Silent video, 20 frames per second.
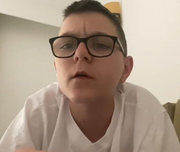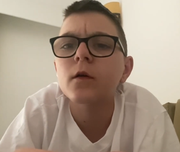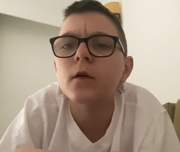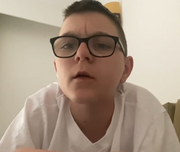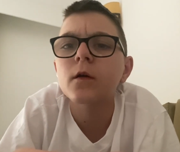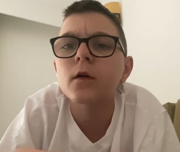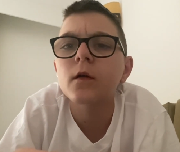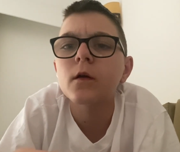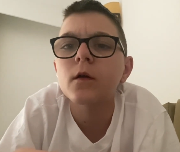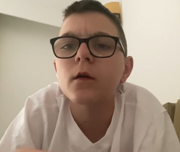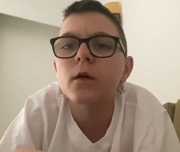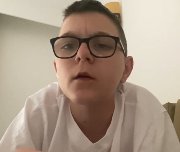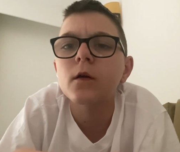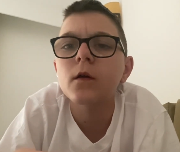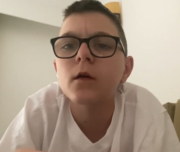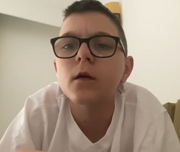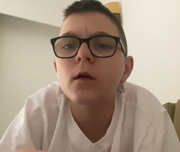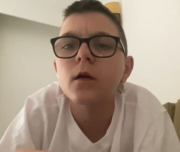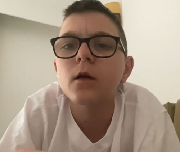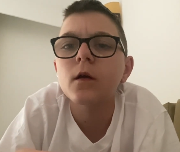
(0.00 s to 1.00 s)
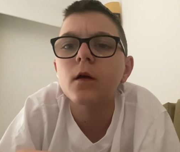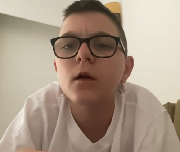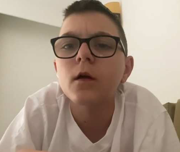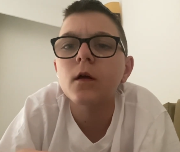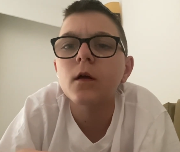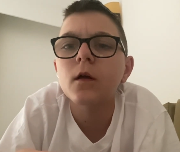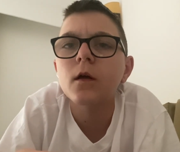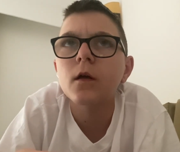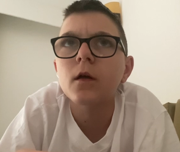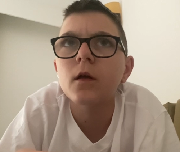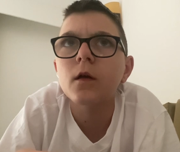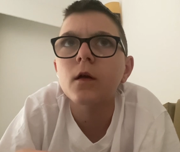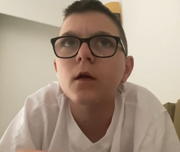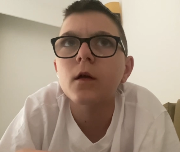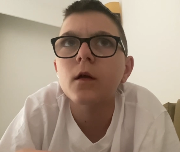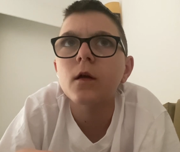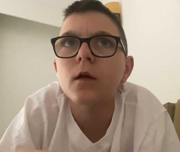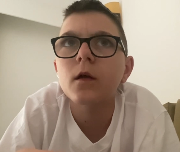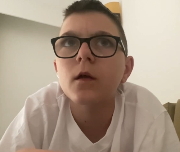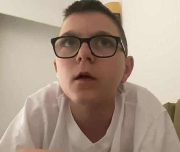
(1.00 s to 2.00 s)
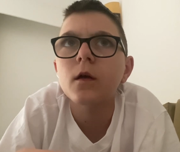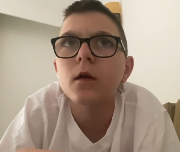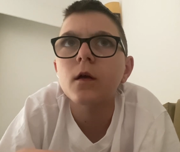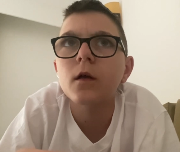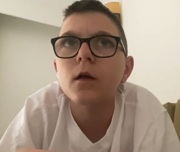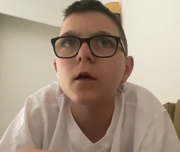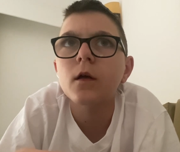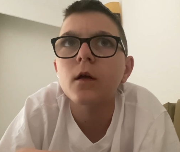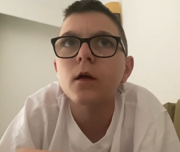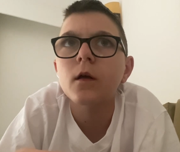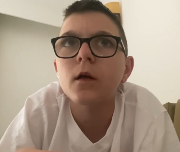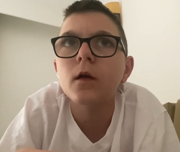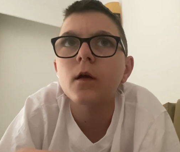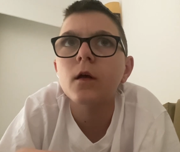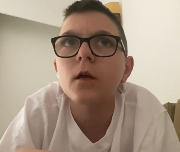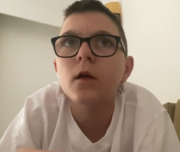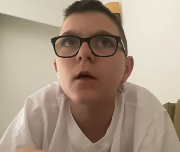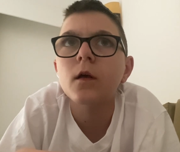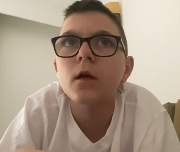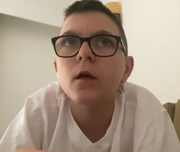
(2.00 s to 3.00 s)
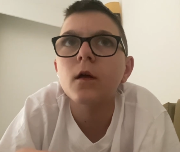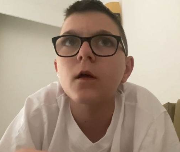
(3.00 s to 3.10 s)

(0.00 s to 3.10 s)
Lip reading: Nothing is said.